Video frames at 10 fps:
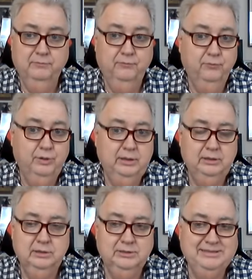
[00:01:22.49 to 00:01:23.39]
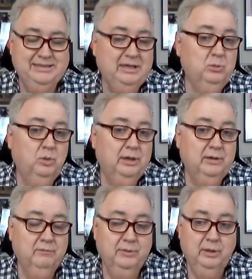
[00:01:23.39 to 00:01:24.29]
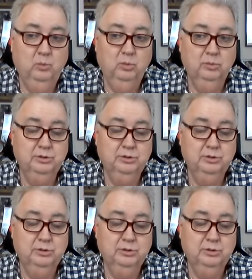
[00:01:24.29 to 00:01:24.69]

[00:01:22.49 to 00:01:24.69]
free to say whatever they want